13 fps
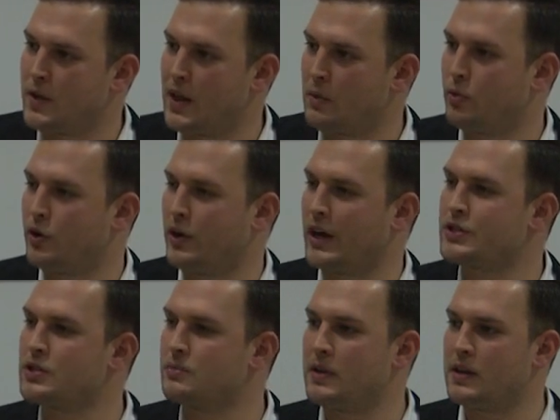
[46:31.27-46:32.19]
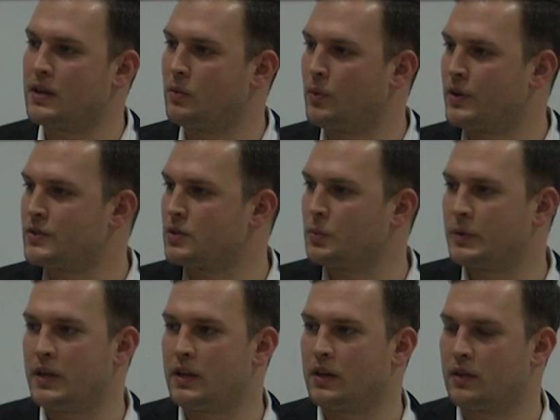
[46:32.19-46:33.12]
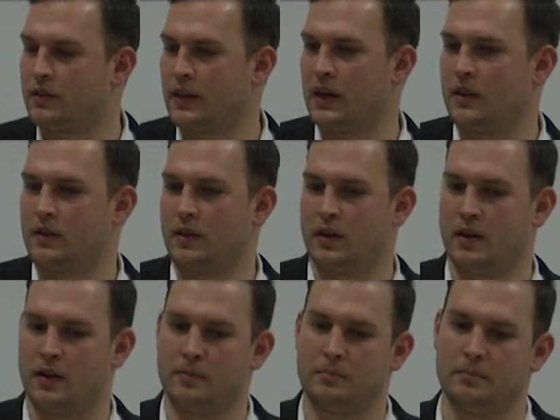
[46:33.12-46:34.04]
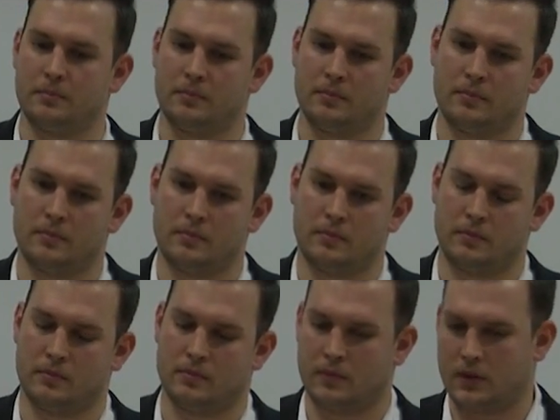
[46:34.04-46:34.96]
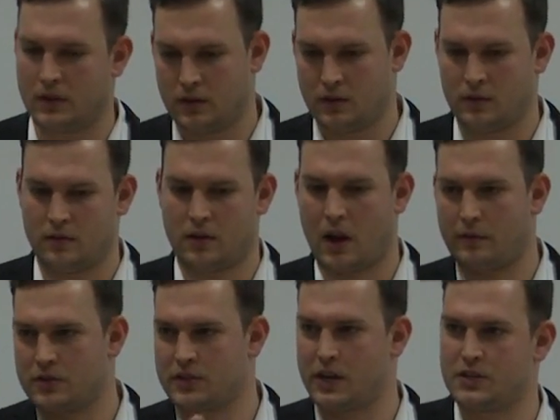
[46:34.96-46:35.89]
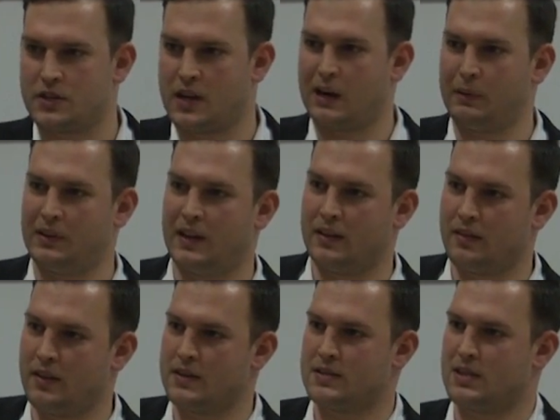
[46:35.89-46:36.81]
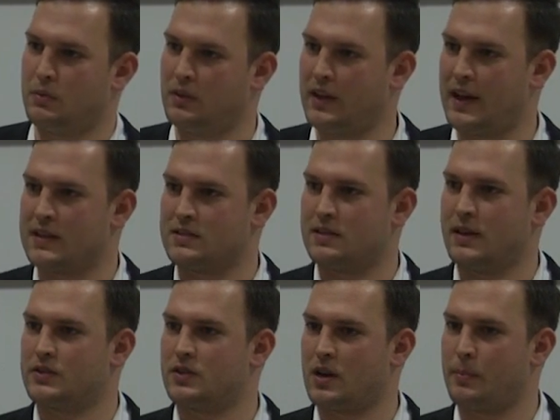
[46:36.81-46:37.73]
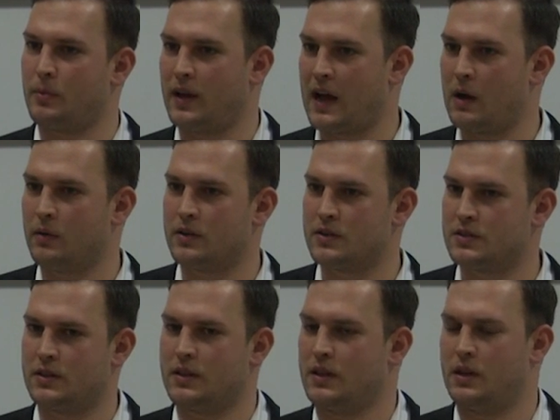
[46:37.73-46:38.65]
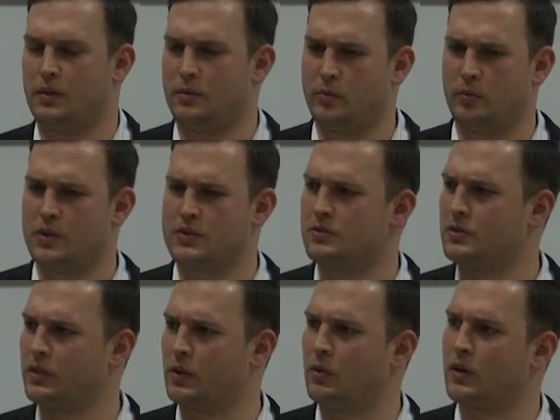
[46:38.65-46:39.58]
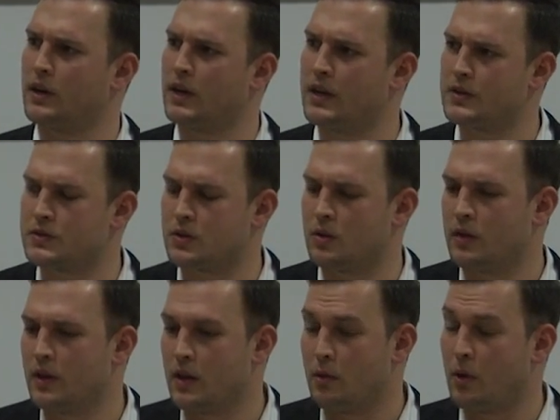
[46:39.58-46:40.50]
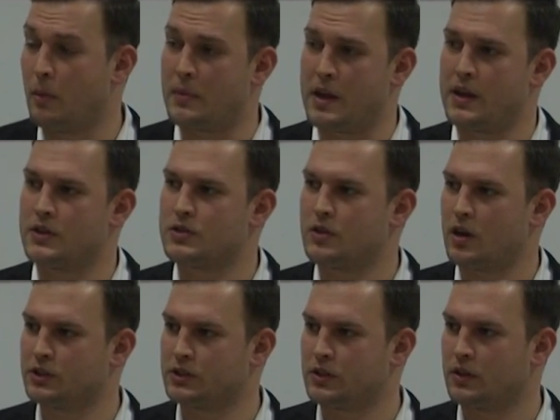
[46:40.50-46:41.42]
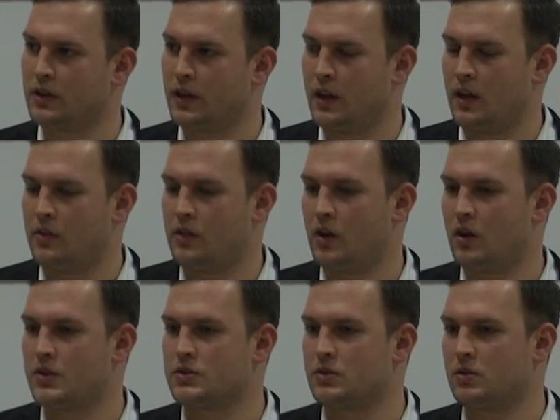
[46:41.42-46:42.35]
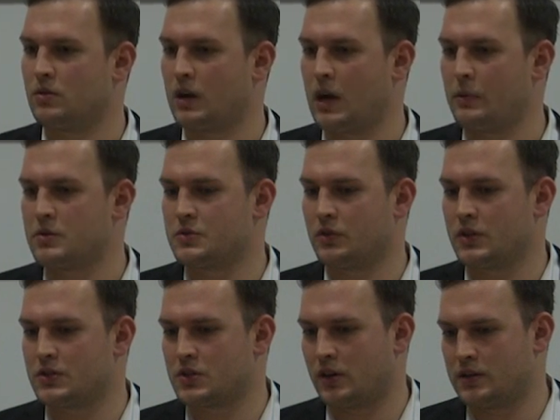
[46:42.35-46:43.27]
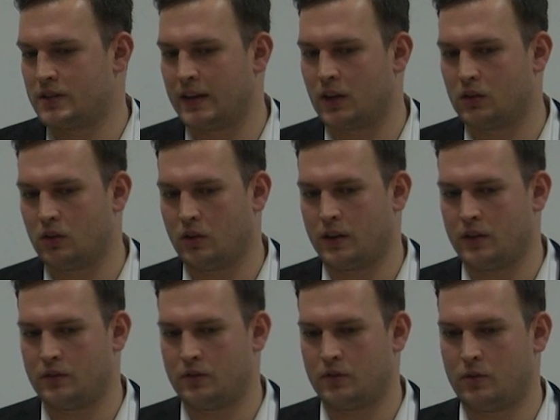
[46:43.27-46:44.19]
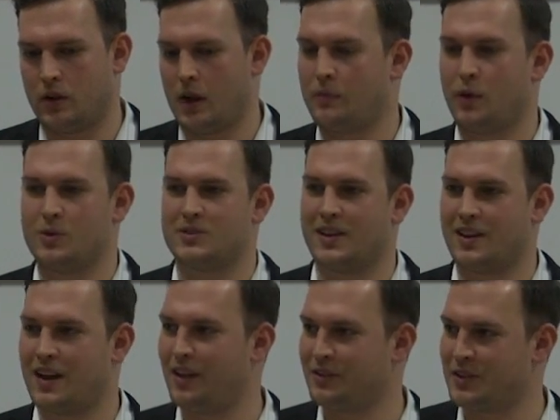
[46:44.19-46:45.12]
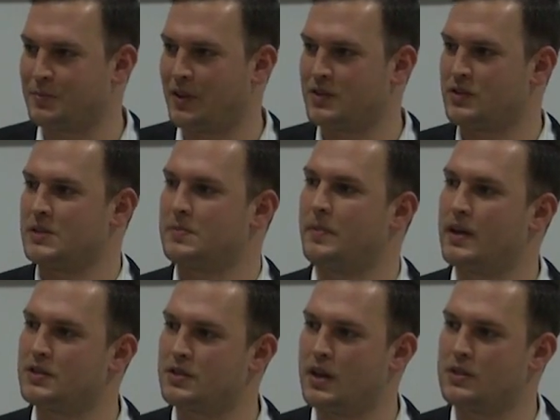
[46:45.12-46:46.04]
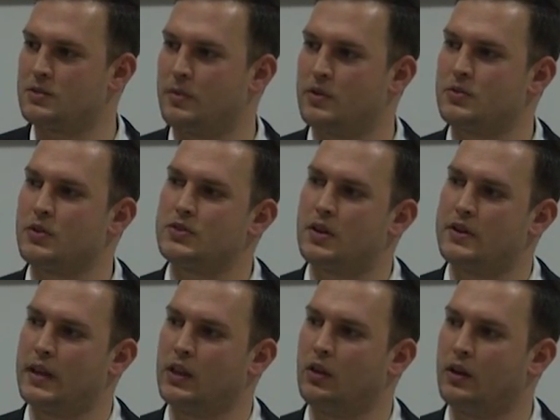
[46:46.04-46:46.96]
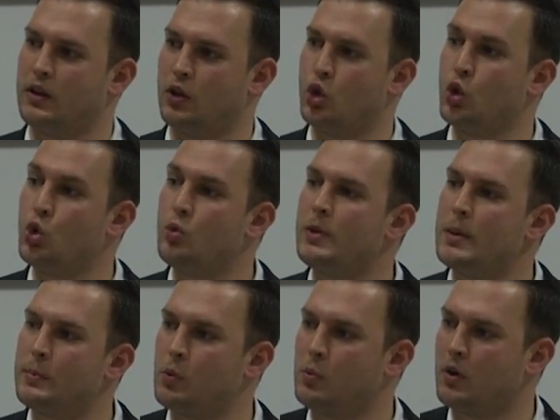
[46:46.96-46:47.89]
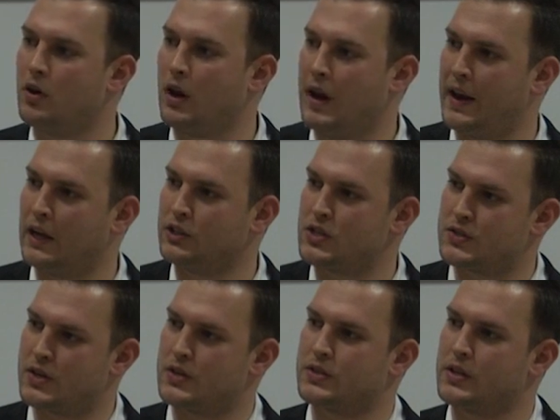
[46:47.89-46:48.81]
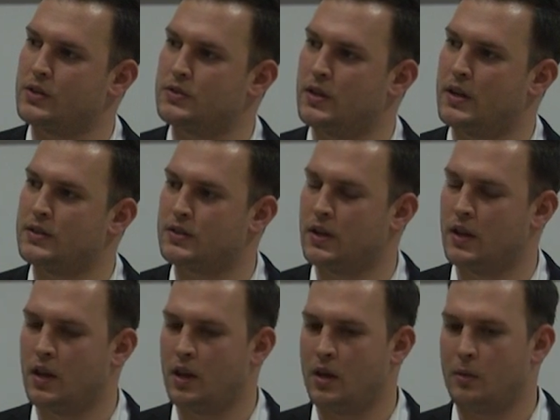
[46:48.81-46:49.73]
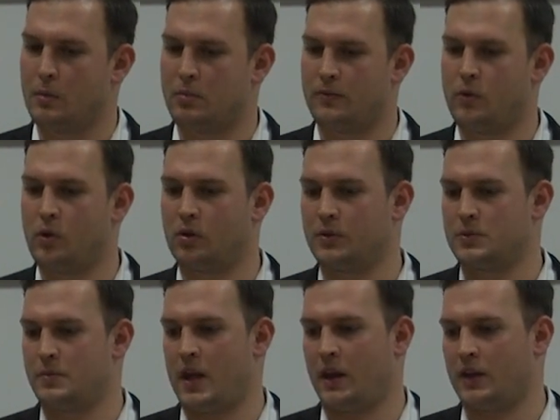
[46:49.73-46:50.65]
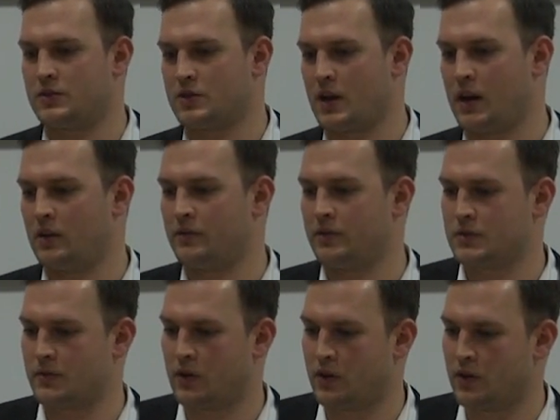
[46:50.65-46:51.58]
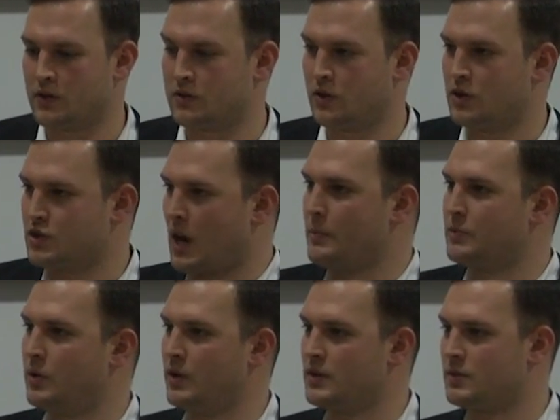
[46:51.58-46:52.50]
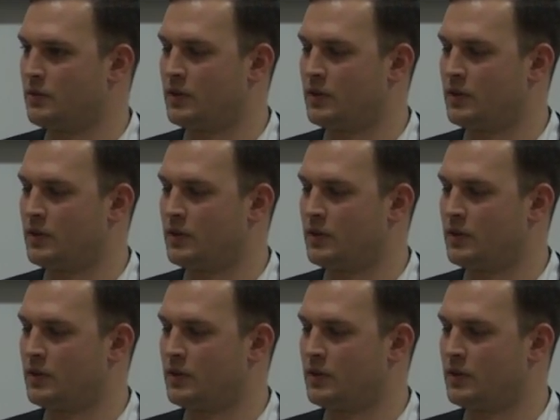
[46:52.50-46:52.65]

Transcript: We had a production meeting once a week that um, the conversation kind of went like this, and it would last an extra couple hours, and then it wasn't really organized. So a meeting structure. Then also, I was really starting to take a look into, and I'm no psychologist by any stretch of the imagination, but I was really starting to take a look into who people were and not just their skill sets. Where before it was managed kind of as far as your job duties.